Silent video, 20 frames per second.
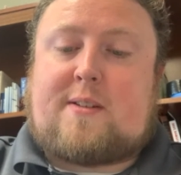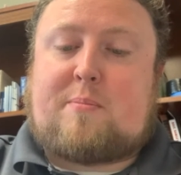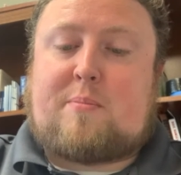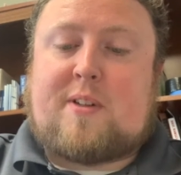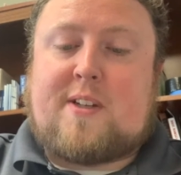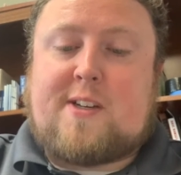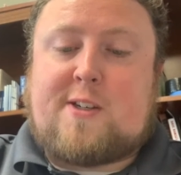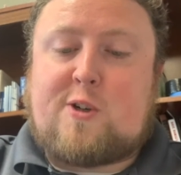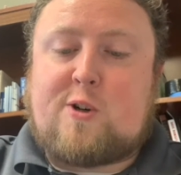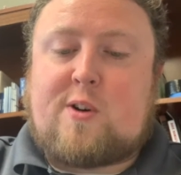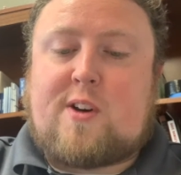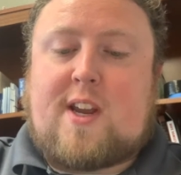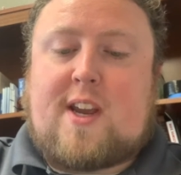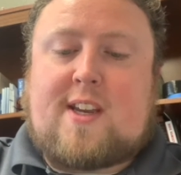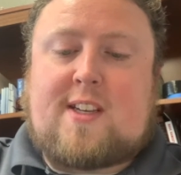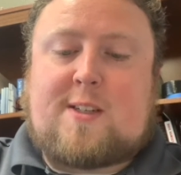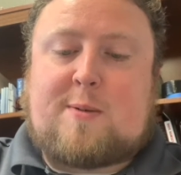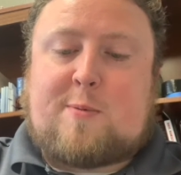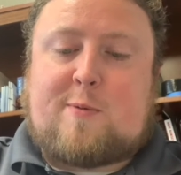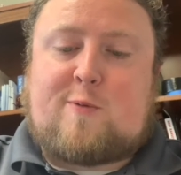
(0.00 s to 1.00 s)
plead your
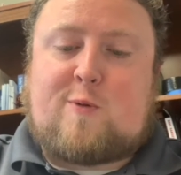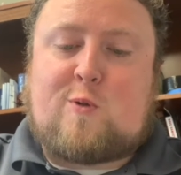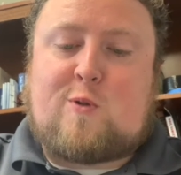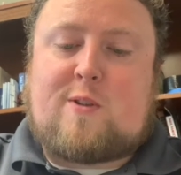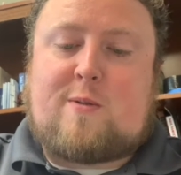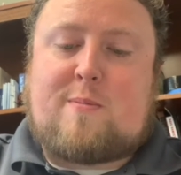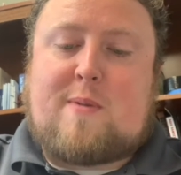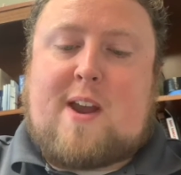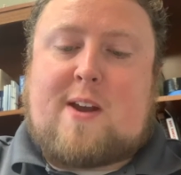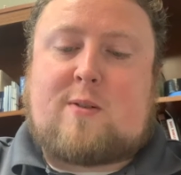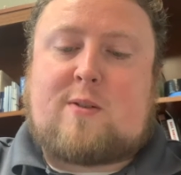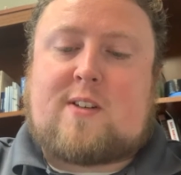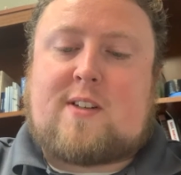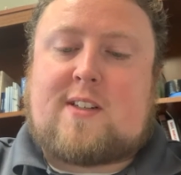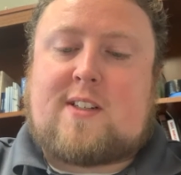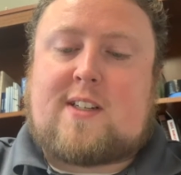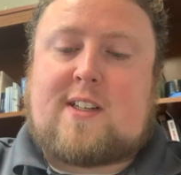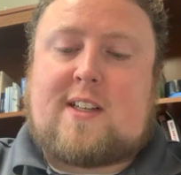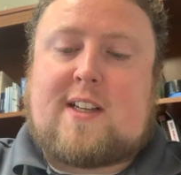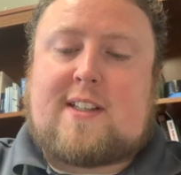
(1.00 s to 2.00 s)
case before the
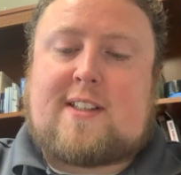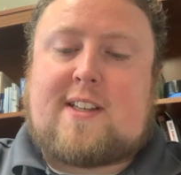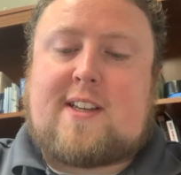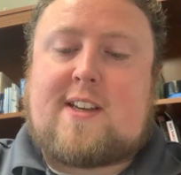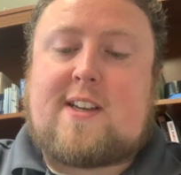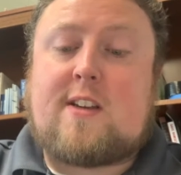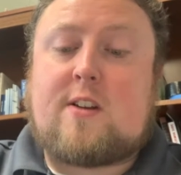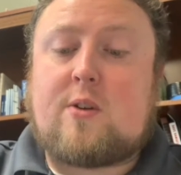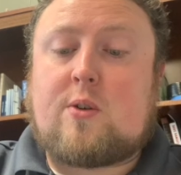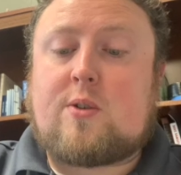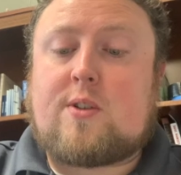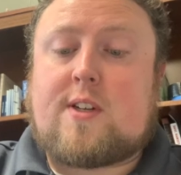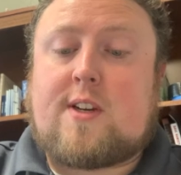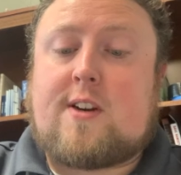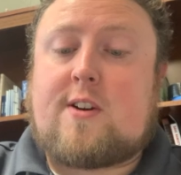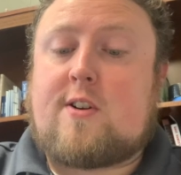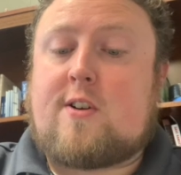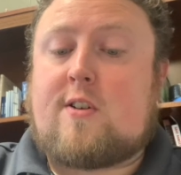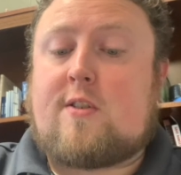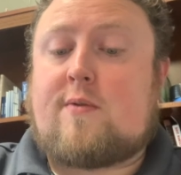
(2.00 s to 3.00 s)
mountains, and let the hills
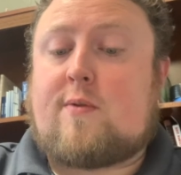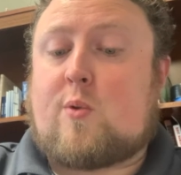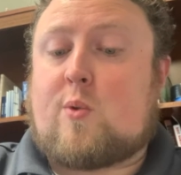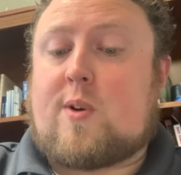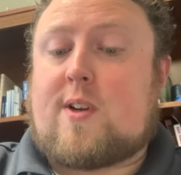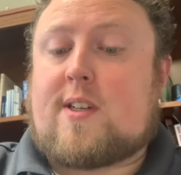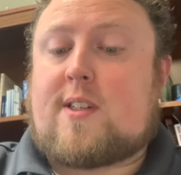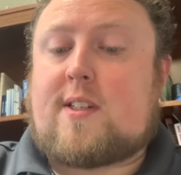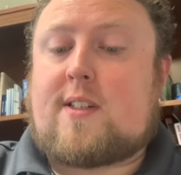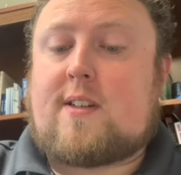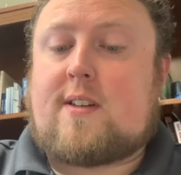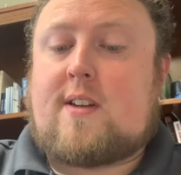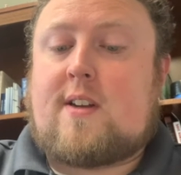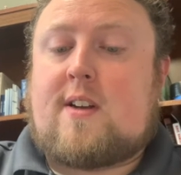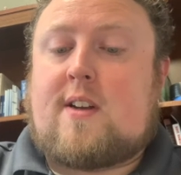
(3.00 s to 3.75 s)
hear your voice.